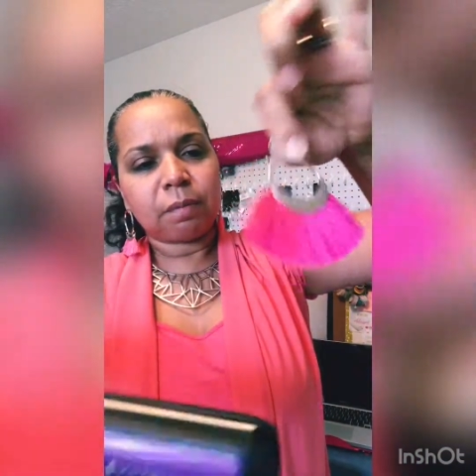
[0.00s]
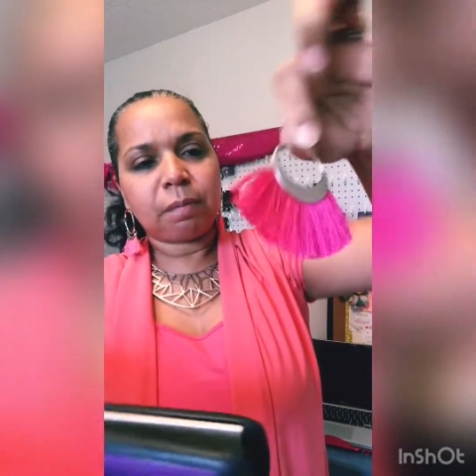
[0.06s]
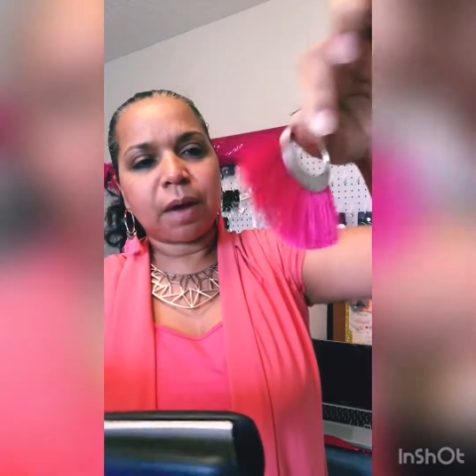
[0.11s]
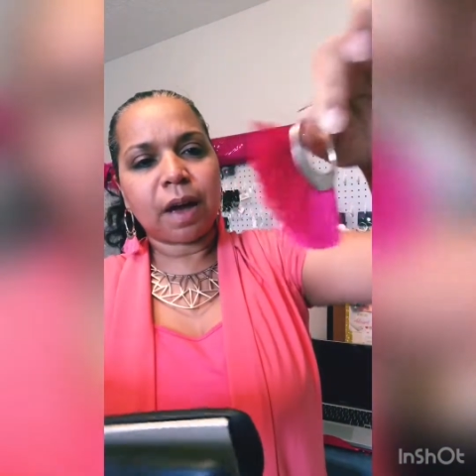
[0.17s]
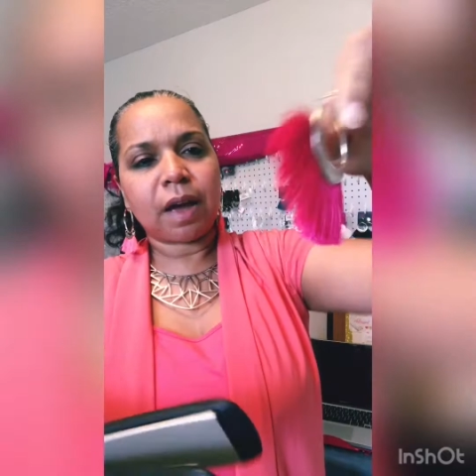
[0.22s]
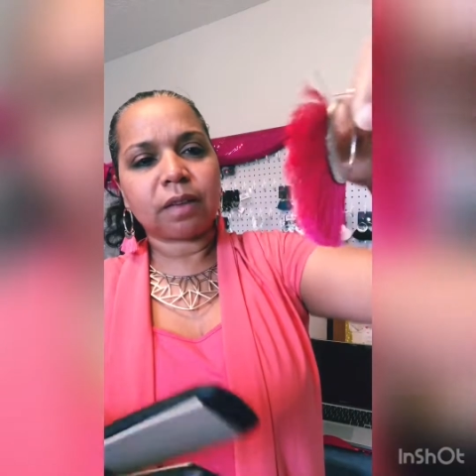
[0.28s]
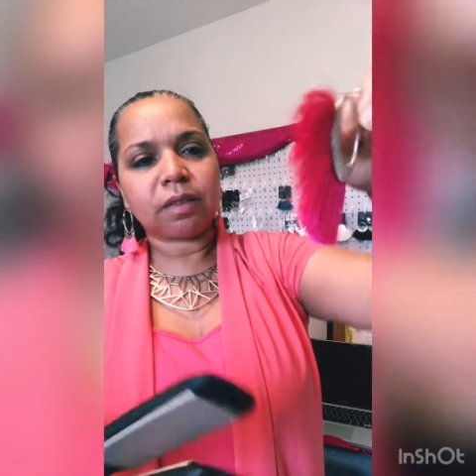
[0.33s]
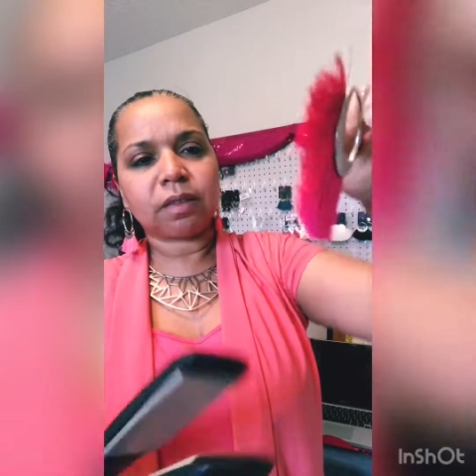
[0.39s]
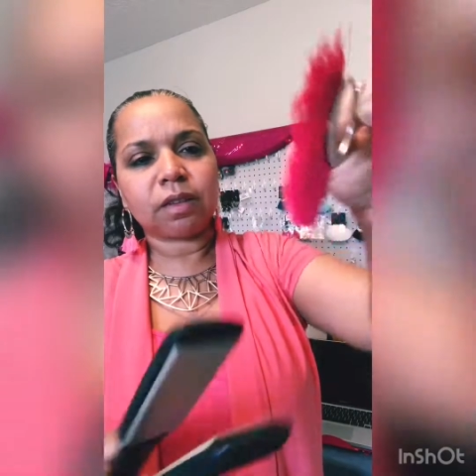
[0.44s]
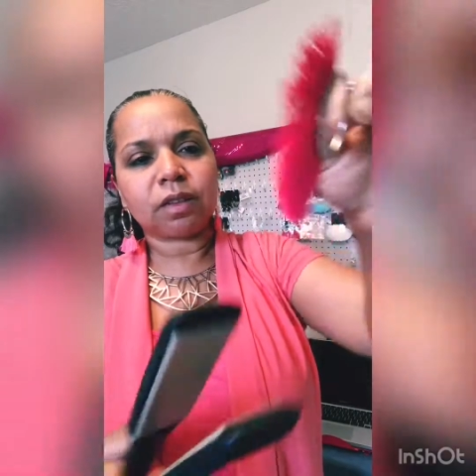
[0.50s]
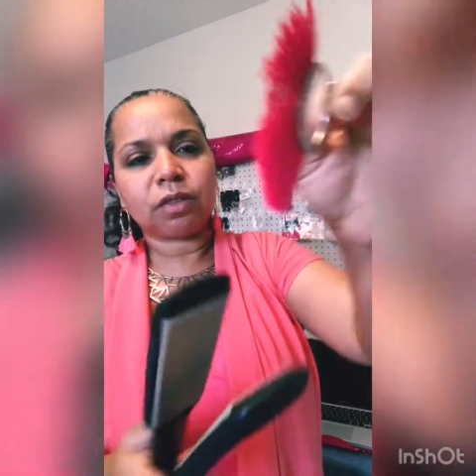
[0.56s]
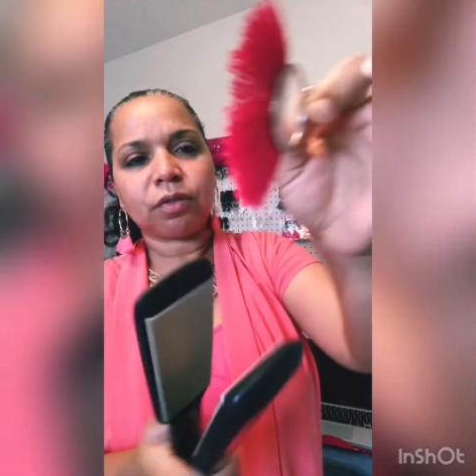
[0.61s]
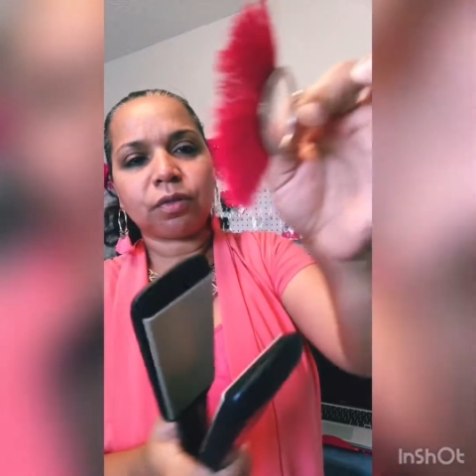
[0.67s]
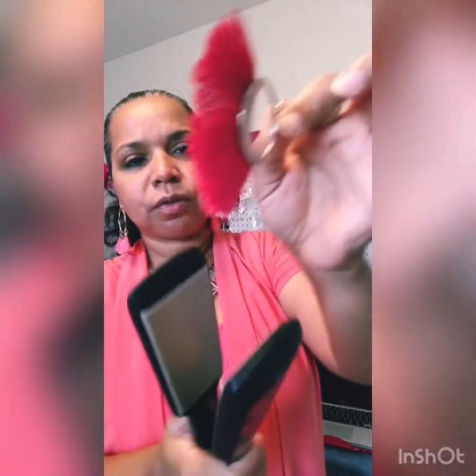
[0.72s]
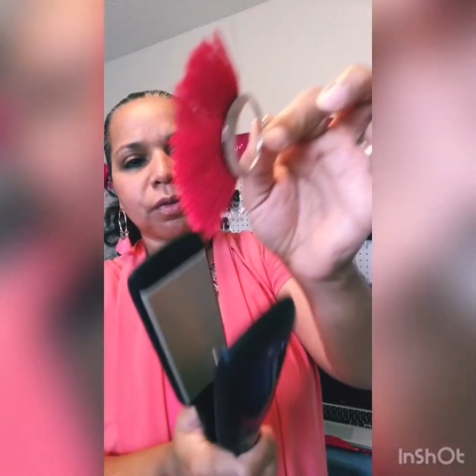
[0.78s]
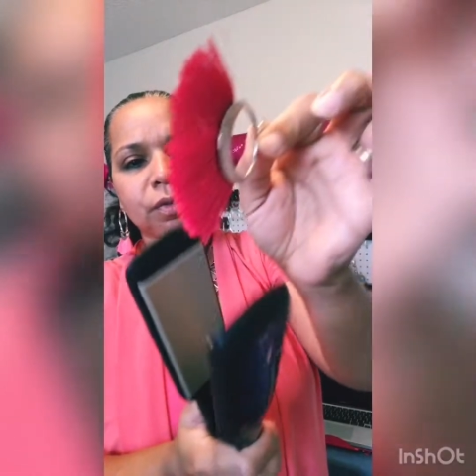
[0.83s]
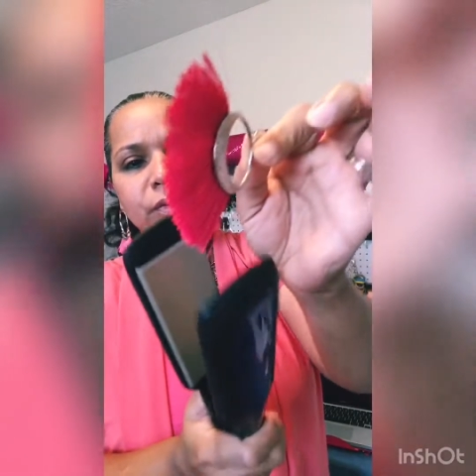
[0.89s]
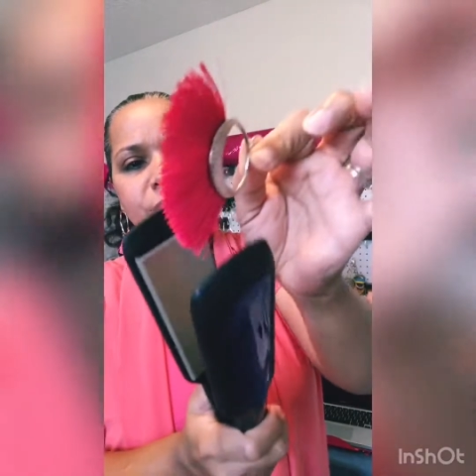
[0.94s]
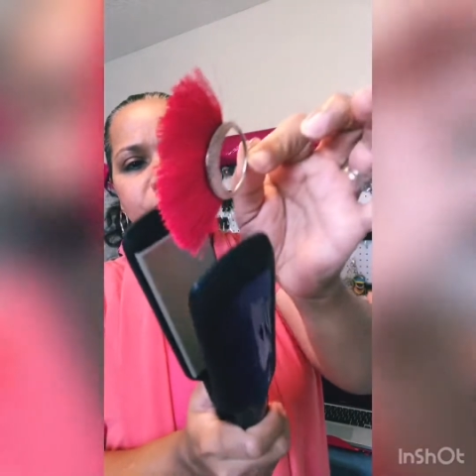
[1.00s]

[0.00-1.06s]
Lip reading: pass it through.